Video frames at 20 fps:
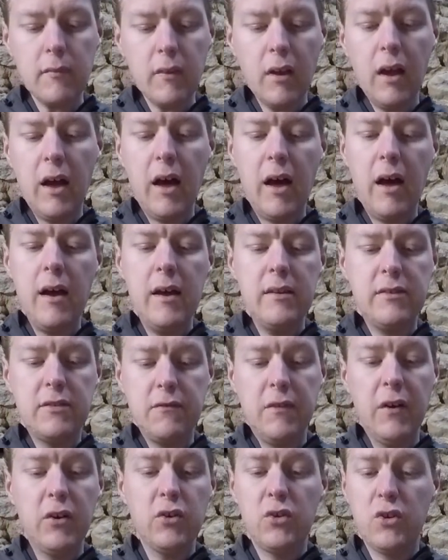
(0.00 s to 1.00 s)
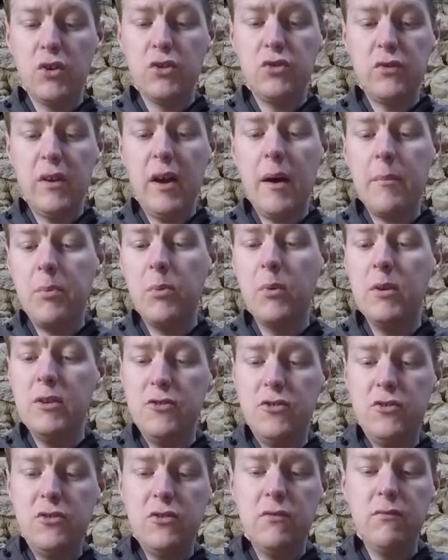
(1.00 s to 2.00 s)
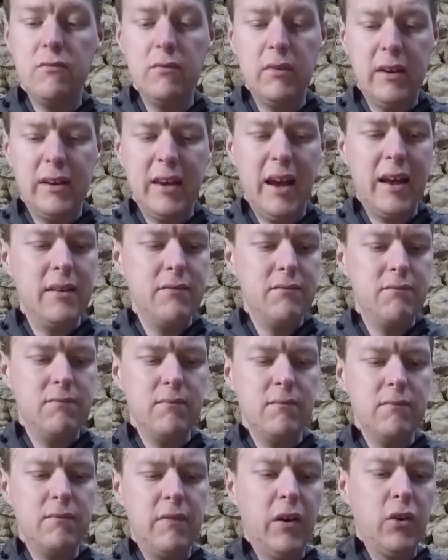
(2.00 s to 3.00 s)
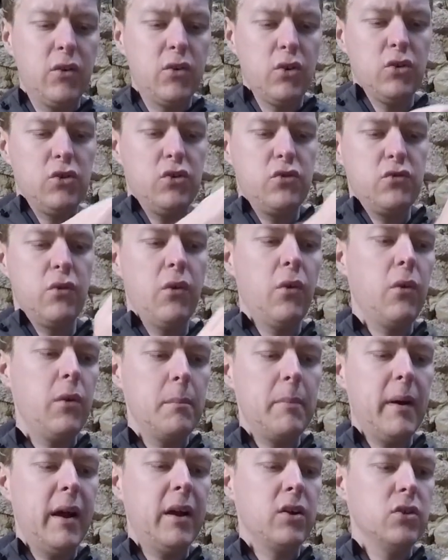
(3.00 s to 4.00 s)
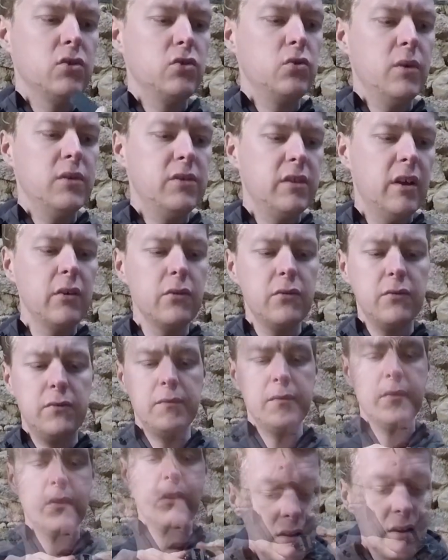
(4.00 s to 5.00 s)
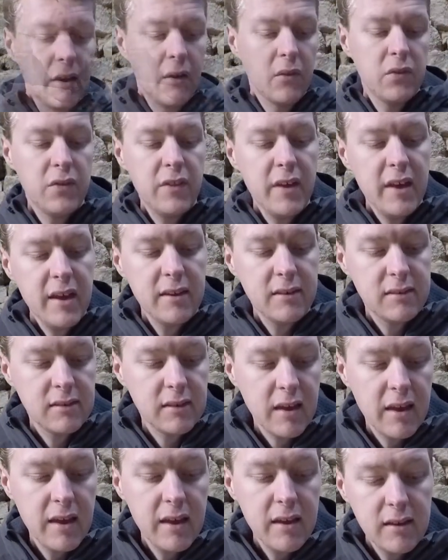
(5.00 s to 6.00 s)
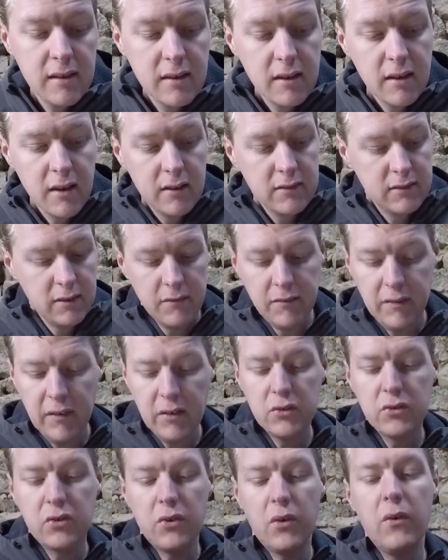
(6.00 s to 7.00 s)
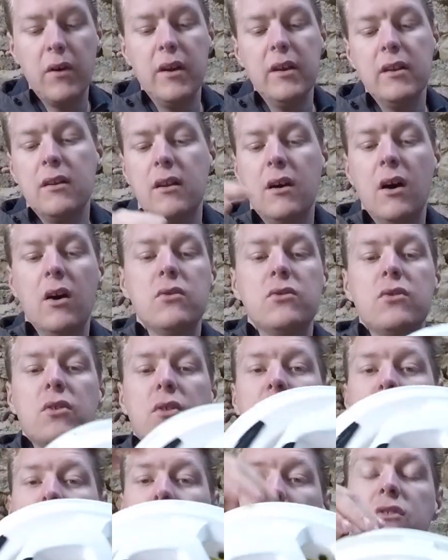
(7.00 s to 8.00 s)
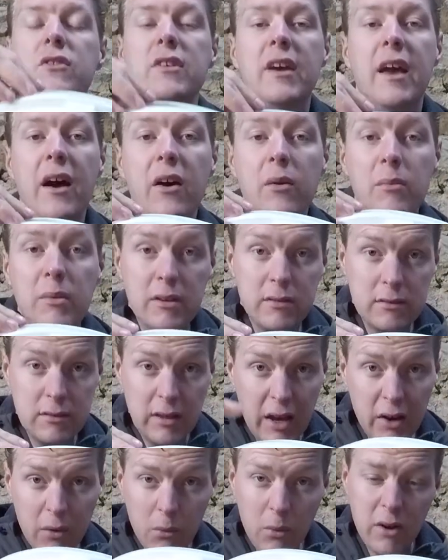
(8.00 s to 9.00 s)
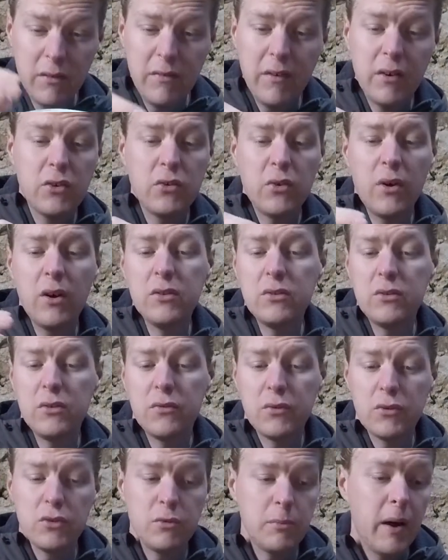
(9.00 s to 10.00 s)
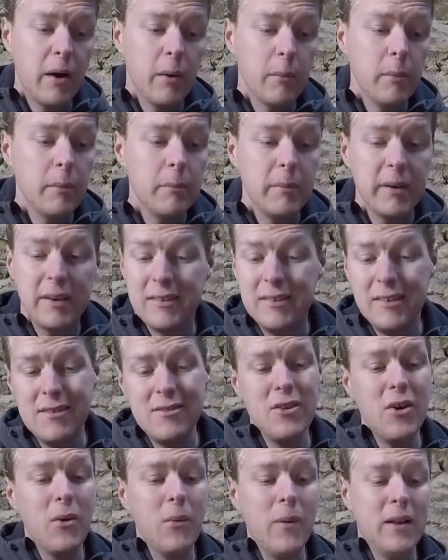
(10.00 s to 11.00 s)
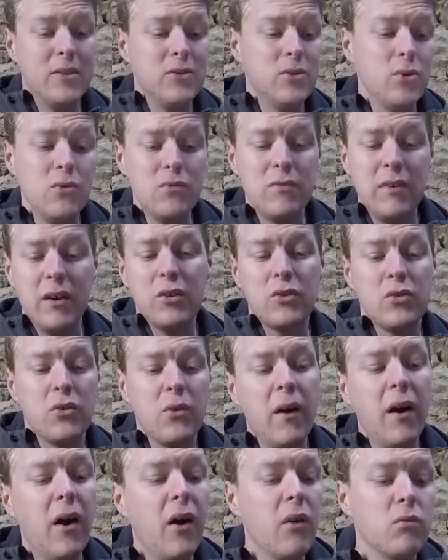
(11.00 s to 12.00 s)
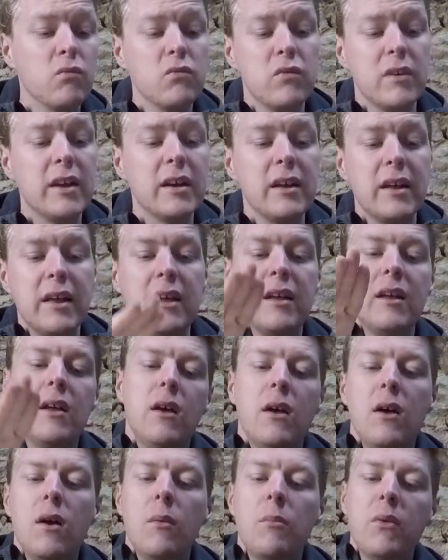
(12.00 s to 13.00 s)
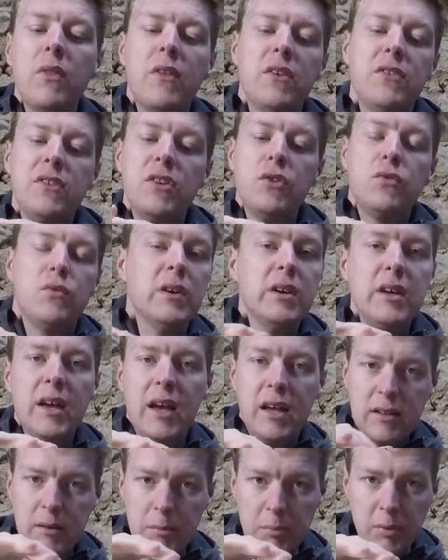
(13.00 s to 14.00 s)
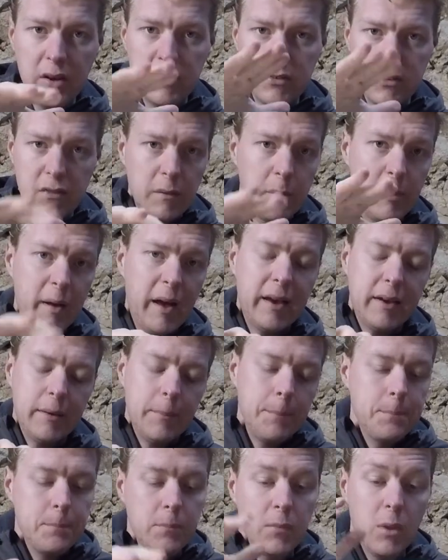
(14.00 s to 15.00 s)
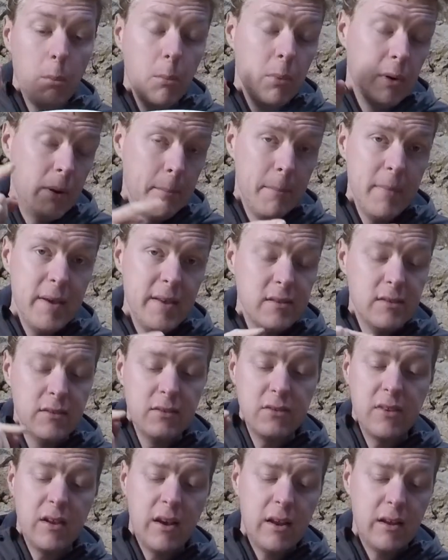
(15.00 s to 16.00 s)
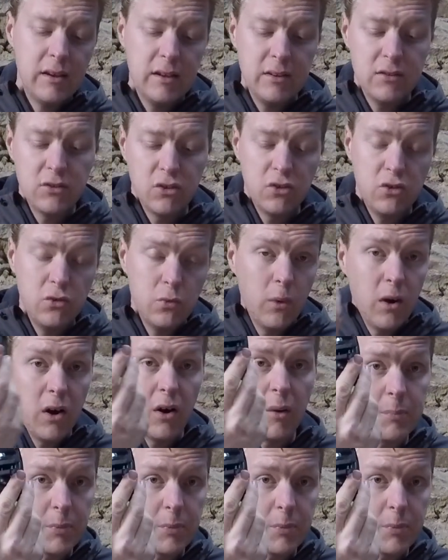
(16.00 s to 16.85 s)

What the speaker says: It's a Velcro strap which kind of Velcros through and back onto itself. Now they say to Velcro it onto the front of your helmet. I don't want to Velcro it onto the front of my helmet because there's nowhere to Velcro it on really. But there's this really handy place on the back. But it means that I need to swap